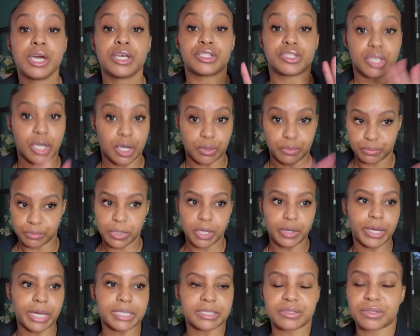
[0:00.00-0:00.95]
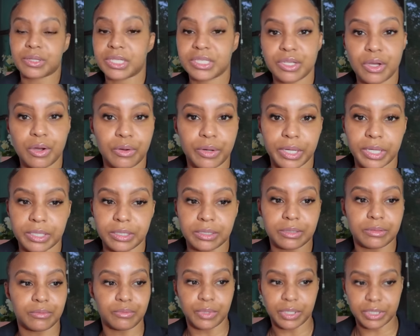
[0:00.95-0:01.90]
So, okay, so let's go
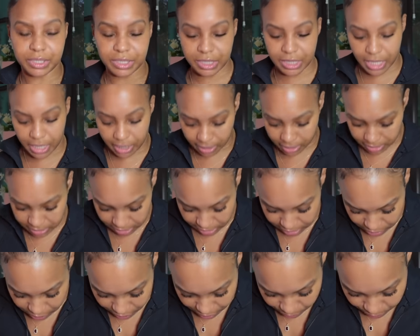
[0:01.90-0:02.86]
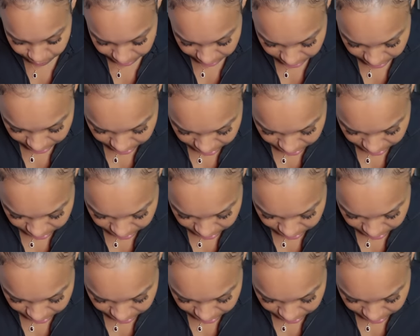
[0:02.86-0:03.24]
ahead with today because I know I went